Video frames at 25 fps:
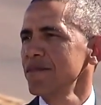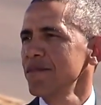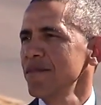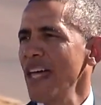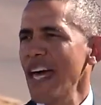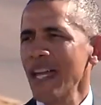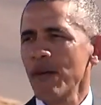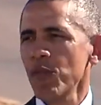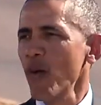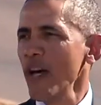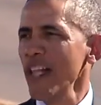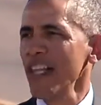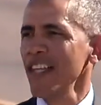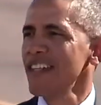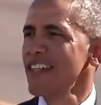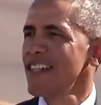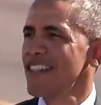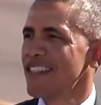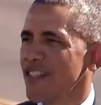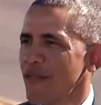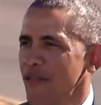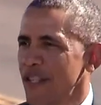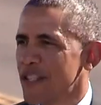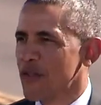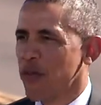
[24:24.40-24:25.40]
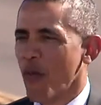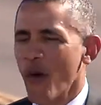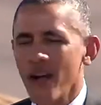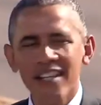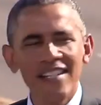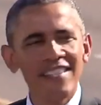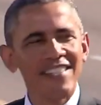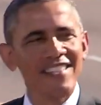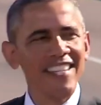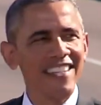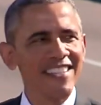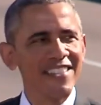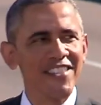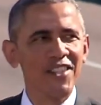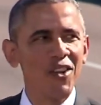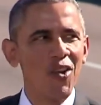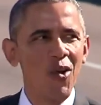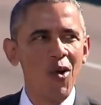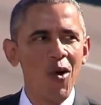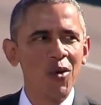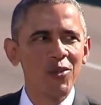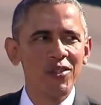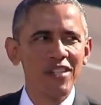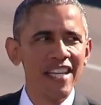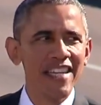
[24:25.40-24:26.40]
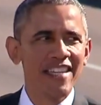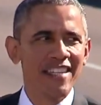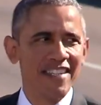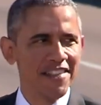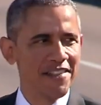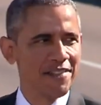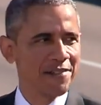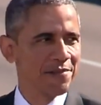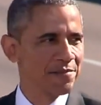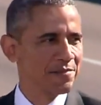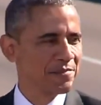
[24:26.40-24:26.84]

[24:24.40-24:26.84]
That willingness of a 26-year-old deacon